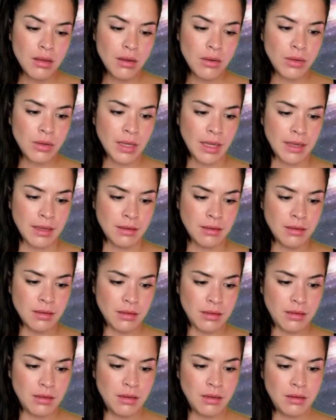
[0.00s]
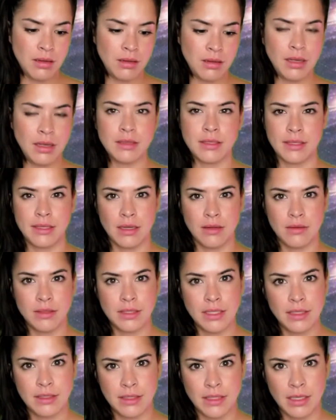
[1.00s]
Okay, yeah, that
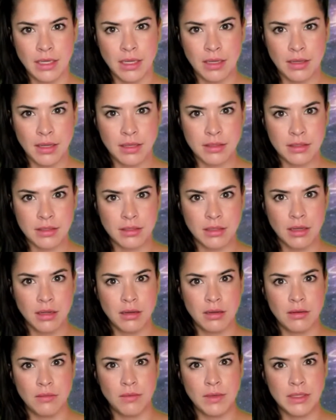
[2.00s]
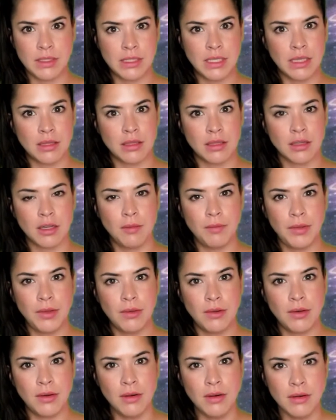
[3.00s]
sounds easy. And that's going to reset the
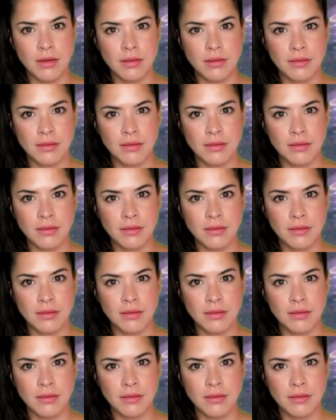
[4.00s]
computer?